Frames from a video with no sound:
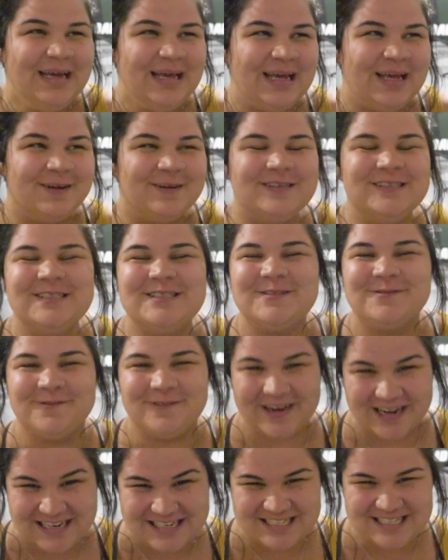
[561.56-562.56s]
He was just
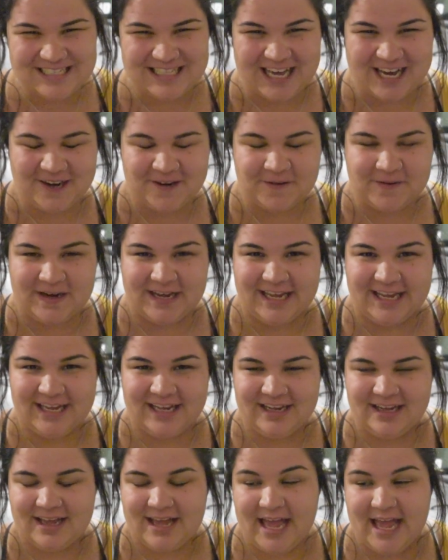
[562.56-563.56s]
raised that
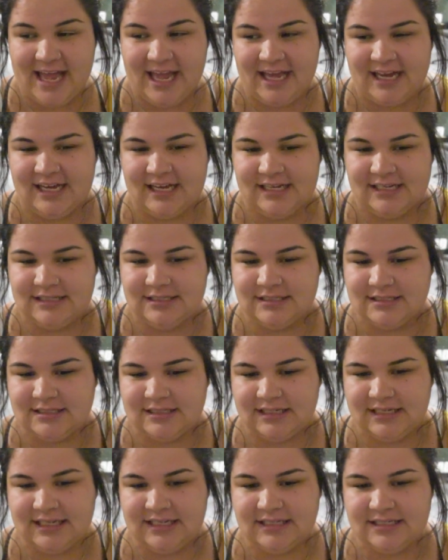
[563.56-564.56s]
way, and
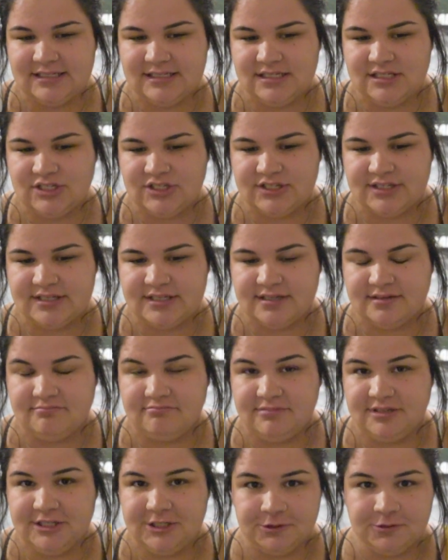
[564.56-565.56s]
he's just
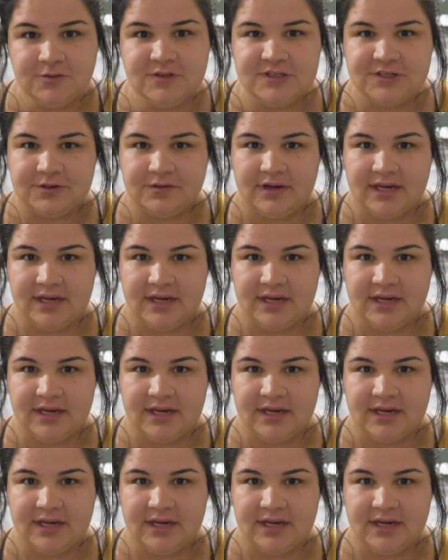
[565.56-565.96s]
used to